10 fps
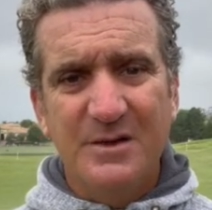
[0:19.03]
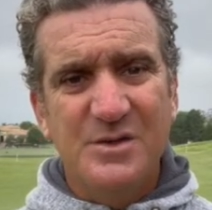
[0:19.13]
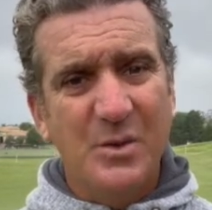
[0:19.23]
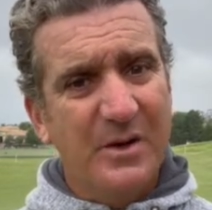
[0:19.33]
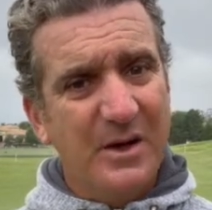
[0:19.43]

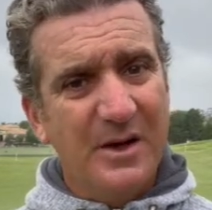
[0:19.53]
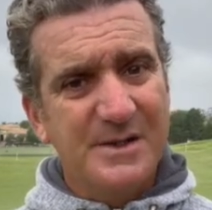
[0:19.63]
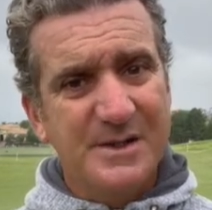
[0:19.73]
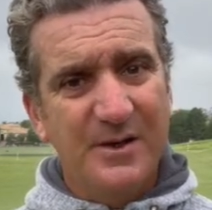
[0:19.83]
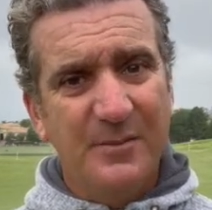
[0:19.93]
He's really
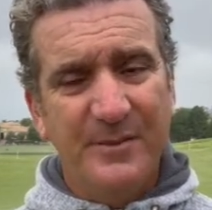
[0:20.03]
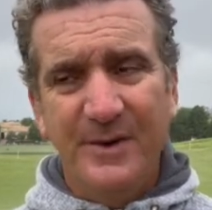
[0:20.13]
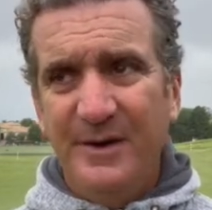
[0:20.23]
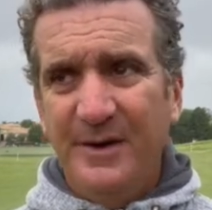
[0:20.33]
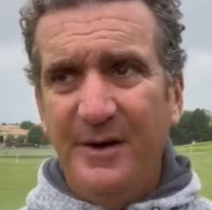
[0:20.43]
got
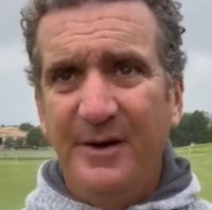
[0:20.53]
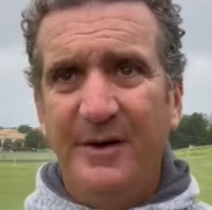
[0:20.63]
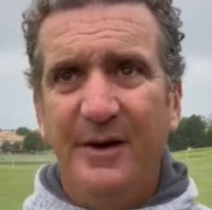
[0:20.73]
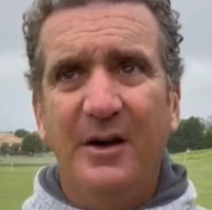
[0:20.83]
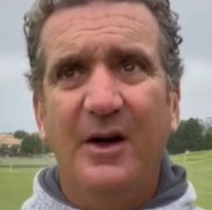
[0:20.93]

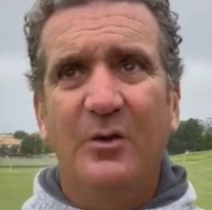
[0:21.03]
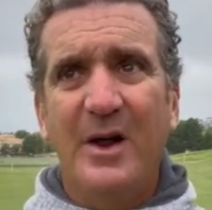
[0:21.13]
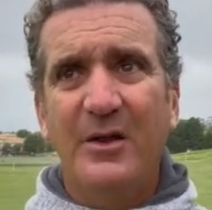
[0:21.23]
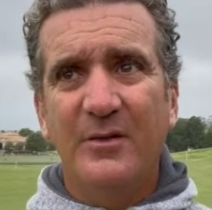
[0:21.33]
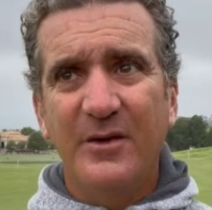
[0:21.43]
a
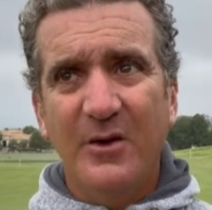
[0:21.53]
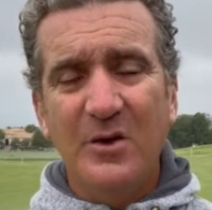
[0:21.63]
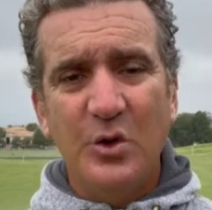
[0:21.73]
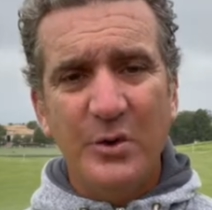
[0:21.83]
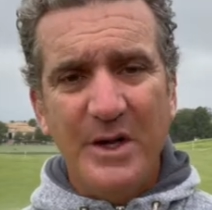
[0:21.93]
rather very
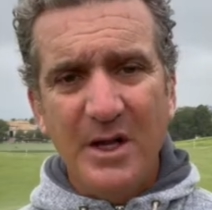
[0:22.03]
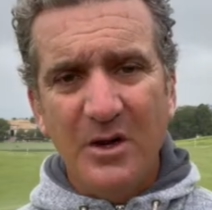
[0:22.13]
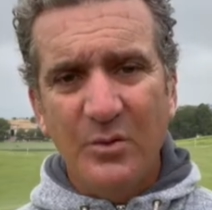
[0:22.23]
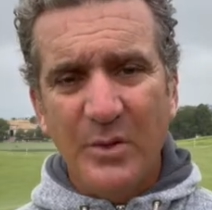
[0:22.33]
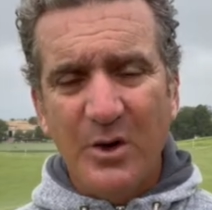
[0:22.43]

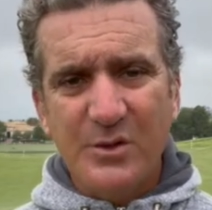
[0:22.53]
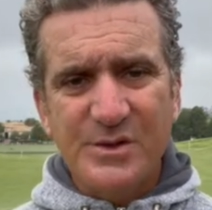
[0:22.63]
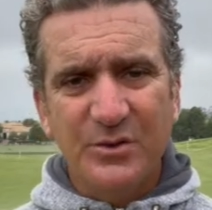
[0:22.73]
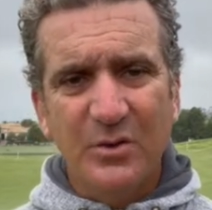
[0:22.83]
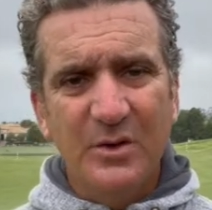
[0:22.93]
unique
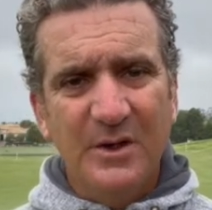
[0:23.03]
rehearsal